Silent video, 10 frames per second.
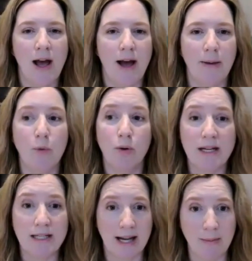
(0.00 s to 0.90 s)

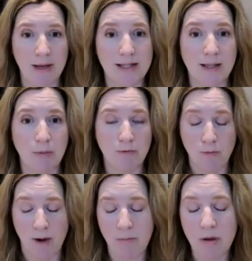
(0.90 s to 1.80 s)
Marie Diamond, some of
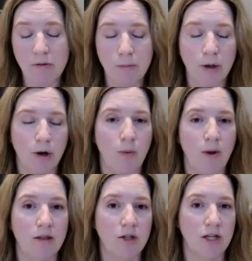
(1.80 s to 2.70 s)
you might be familiar
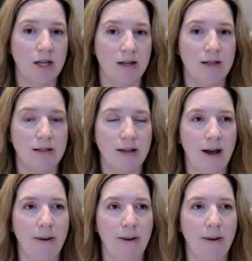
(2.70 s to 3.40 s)
with, she is